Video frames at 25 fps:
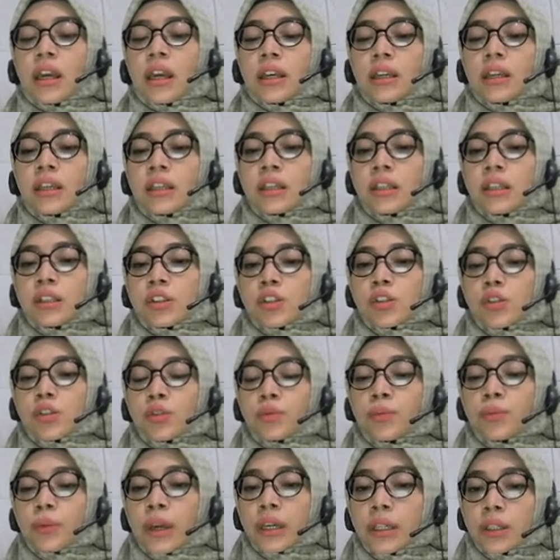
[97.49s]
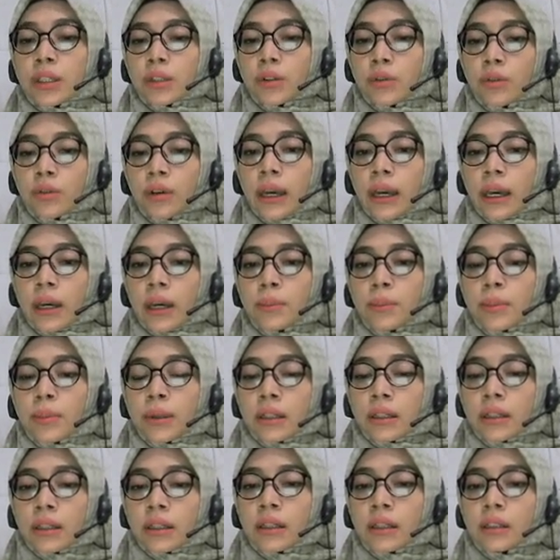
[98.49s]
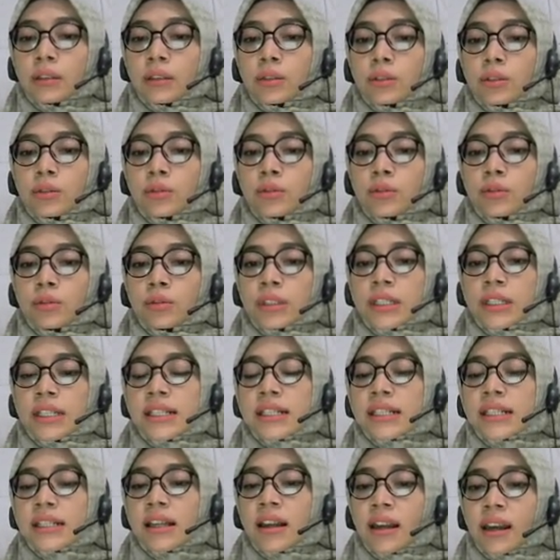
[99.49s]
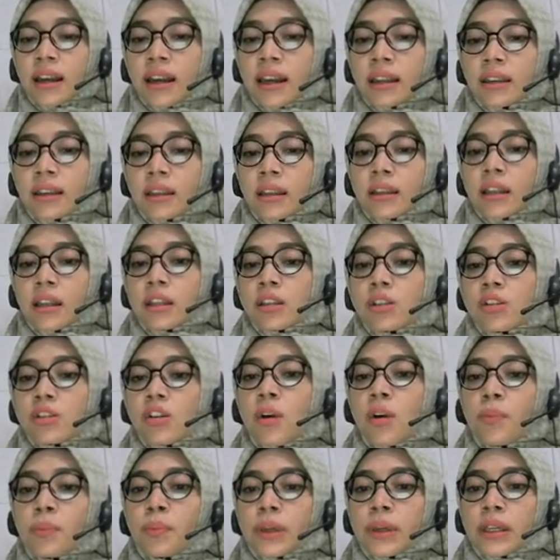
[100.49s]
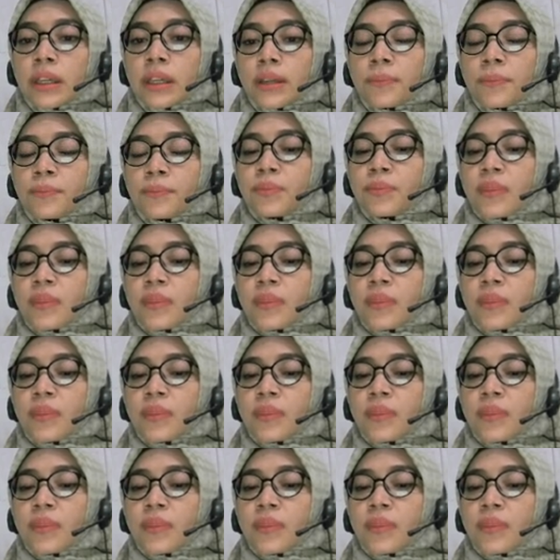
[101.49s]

is to make you able to decide the topic,